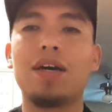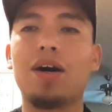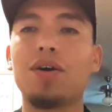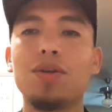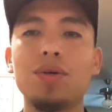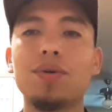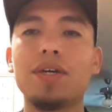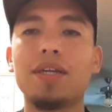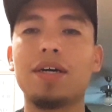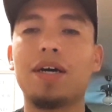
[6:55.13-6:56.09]
I'll do
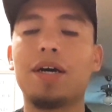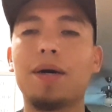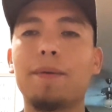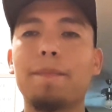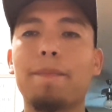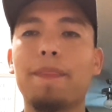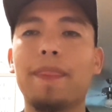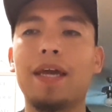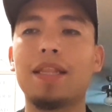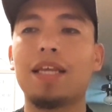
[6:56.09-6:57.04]
it.
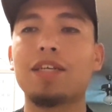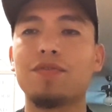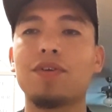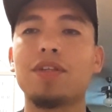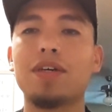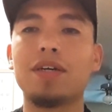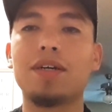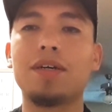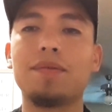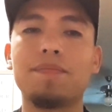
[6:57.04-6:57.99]
And thanks for
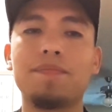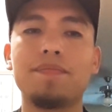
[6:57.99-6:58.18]
the